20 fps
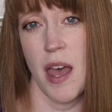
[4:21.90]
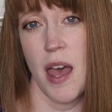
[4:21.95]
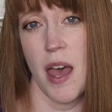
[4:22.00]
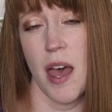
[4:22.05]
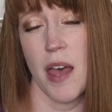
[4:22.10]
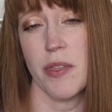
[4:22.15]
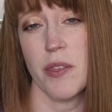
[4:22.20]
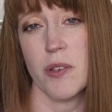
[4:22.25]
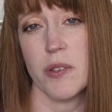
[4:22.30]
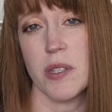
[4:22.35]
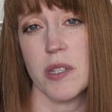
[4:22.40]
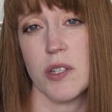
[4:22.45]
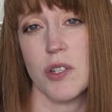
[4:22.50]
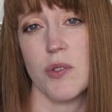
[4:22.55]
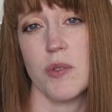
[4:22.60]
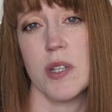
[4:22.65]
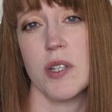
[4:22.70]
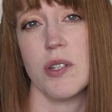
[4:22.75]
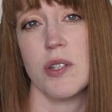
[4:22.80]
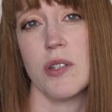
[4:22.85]
And those
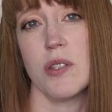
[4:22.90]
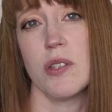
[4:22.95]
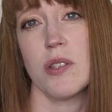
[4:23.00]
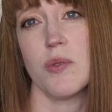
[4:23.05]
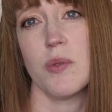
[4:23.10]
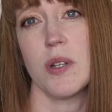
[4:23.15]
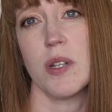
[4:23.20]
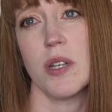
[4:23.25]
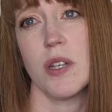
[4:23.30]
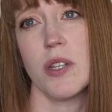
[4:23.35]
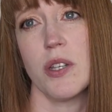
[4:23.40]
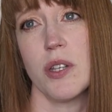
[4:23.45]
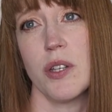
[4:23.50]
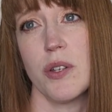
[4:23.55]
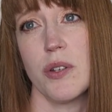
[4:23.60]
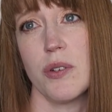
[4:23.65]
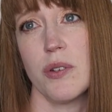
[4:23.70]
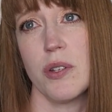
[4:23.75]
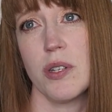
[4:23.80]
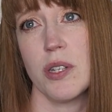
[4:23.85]
situations would
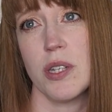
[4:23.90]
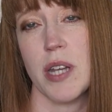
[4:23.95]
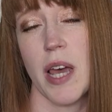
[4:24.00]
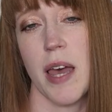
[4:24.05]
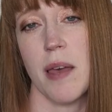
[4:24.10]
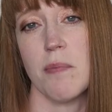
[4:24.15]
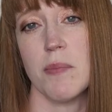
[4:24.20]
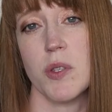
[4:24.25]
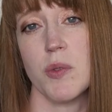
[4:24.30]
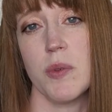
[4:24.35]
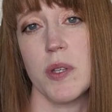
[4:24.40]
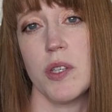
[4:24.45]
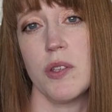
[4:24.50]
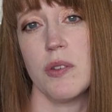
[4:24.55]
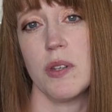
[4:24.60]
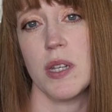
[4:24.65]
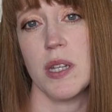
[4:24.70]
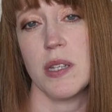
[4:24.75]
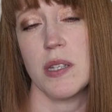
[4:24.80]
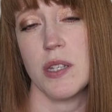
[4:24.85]
include times when you
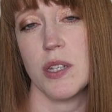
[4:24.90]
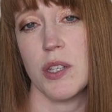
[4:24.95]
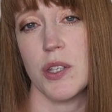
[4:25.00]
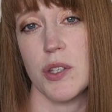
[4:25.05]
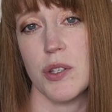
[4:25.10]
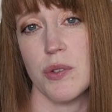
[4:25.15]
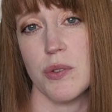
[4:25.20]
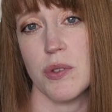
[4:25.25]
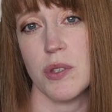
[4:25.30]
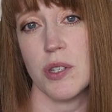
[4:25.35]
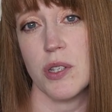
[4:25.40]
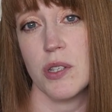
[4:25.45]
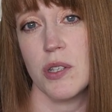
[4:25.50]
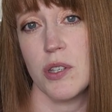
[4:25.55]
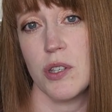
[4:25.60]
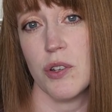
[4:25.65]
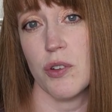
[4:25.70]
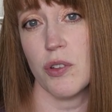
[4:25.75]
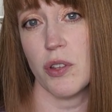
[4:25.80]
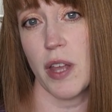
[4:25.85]
need to use
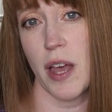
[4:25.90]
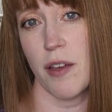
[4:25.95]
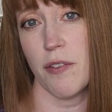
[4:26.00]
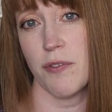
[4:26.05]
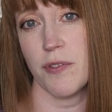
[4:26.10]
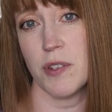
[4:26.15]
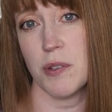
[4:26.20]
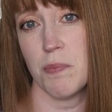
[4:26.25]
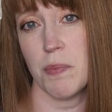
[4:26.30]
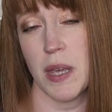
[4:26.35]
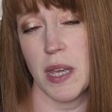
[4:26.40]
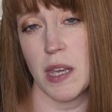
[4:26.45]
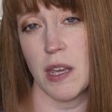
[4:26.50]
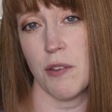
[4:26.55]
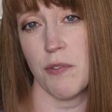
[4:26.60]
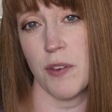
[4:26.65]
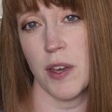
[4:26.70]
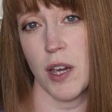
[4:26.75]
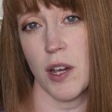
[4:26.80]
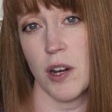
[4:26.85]
your left pinky
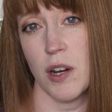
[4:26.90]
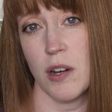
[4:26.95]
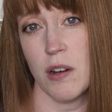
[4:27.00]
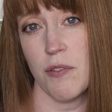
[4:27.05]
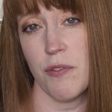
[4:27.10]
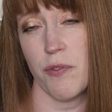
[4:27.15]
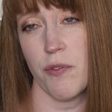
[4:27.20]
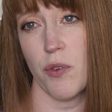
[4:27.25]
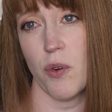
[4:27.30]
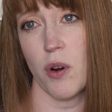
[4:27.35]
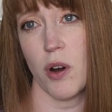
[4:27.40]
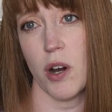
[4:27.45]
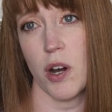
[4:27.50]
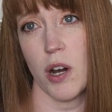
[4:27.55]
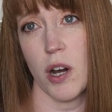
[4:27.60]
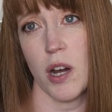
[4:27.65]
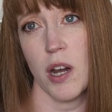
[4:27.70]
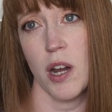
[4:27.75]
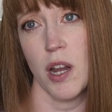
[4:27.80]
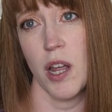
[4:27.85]
finger
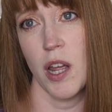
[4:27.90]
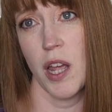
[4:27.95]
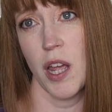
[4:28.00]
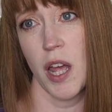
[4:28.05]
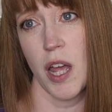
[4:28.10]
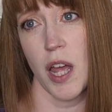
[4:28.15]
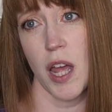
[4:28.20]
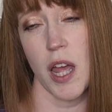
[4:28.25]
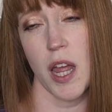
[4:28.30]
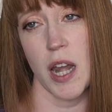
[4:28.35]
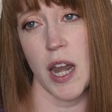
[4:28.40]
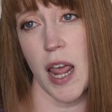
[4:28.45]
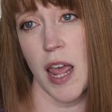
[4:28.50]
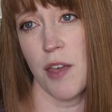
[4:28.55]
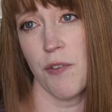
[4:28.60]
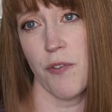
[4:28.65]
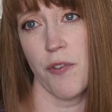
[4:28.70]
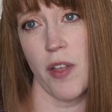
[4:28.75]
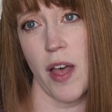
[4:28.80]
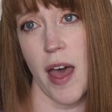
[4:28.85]
for an A
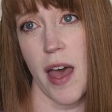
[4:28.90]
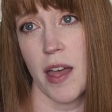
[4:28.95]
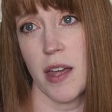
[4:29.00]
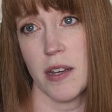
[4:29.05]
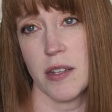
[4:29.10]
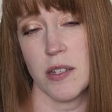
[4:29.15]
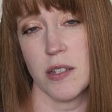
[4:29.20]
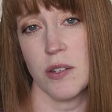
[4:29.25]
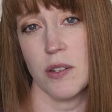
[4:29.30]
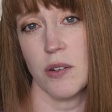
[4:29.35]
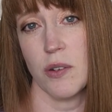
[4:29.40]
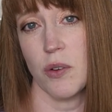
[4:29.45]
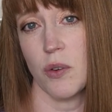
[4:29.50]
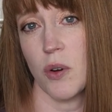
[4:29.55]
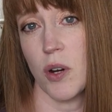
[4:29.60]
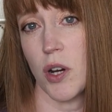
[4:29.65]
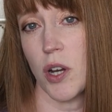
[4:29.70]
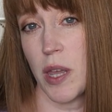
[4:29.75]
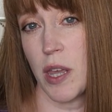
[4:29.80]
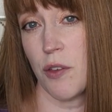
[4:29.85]
flat
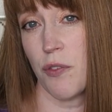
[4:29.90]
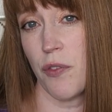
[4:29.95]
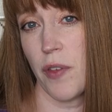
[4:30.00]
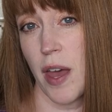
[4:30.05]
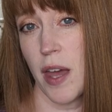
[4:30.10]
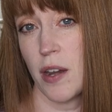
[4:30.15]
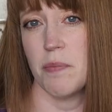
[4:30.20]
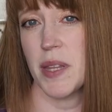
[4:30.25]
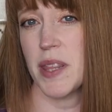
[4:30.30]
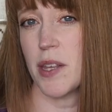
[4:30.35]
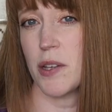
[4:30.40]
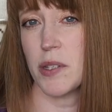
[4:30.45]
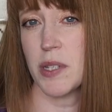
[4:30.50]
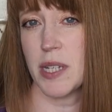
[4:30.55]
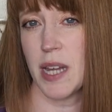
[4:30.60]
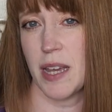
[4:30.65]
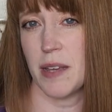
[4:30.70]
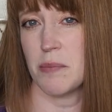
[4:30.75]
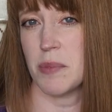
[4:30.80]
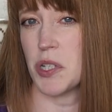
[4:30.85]
or E flat, but those
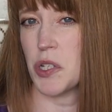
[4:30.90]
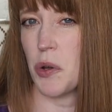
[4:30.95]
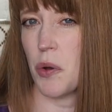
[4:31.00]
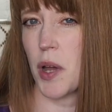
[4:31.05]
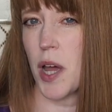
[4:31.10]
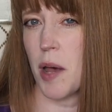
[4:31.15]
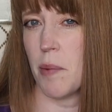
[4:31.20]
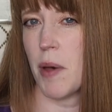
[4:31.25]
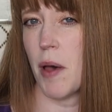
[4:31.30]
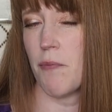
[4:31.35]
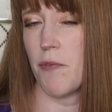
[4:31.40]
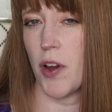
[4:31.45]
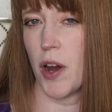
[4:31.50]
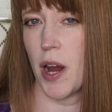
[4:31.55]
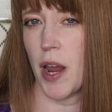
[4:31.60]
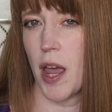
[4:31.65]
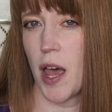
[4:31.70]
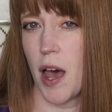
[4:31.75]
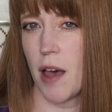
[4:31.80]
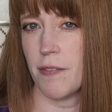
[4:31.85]
times don't come up
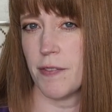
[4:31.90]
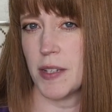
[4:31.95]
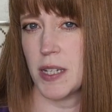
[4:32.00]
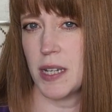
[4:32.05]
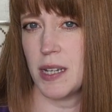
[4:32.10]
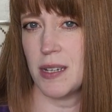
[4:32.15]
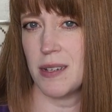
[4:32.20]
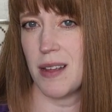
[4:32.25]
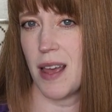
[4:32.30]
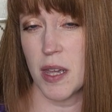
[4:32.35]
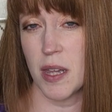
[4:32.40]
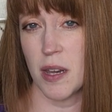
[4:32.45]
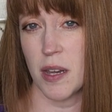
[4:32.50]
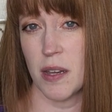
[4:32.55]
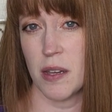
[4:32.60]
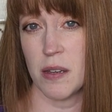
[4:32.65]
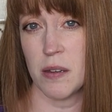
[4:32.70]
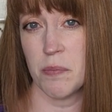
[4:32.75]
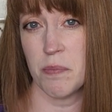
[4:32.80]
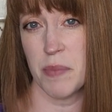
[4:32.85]
very often
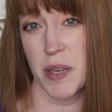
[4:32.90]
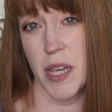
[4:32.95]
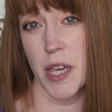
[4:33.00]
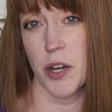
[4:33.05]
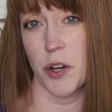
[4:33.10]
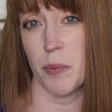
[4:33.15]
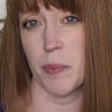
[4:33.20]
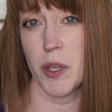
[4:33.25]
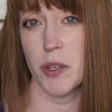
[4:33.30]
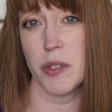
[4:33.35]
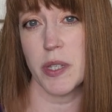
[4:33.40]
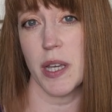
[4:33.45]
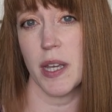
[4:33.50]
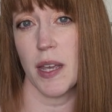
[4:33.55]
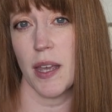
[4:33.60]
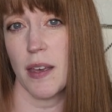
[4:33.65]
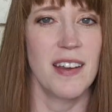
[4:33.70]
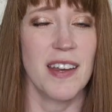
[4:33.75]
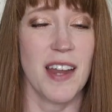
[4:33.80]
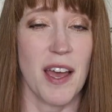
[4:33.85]
in beginner
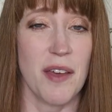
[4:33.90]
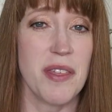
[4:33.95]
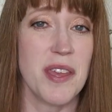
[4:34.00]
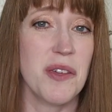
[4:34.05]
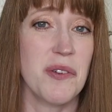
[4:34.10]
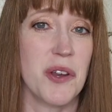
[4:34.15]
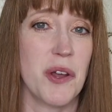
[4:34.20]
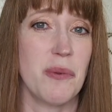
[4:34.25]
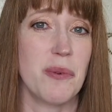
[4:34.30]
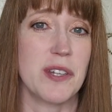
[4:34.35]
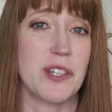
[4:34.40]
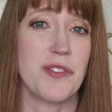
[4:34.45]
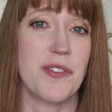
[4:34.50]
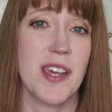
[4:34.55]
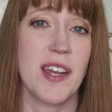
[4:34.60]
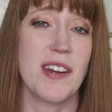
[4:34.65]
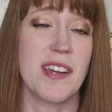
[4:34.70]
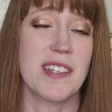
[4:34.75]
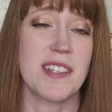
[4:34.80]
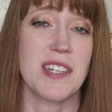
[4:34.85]
music. Now that you know which
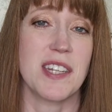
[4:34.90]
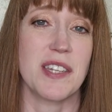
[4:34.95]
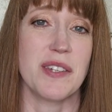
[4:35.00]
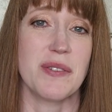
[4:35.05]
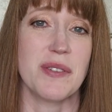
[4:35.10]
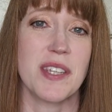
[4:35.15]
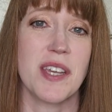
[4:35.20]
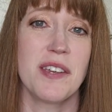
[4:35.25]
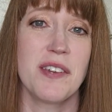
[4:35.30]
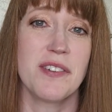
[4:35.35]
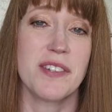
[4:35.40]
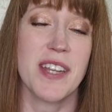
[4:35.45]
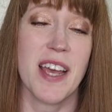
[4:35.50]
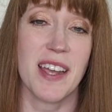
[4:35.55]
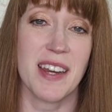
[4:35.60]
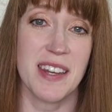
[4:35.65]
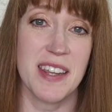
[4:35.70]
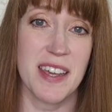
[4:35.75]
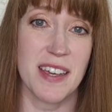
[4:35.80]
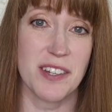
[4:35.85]
fingerings to use, your
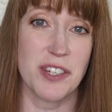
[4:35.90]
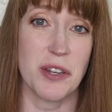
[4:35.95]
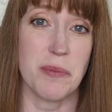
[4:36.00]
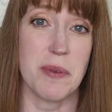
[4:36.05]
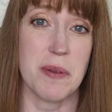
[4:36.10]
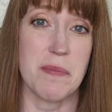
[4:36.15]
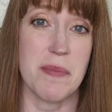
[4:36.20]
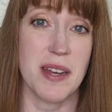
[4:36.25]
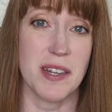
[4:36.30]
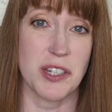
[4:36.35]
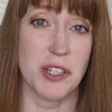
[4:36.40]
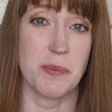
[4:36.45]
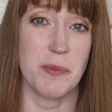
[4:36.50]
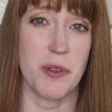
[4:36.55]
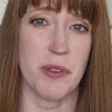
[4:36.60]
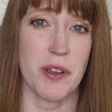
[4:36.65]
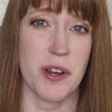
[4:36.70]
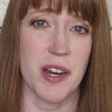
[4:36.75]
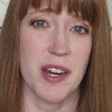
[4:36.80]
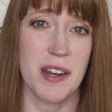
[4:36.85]
technique should be much
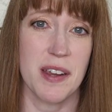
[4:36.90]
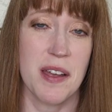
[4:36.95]
smoother.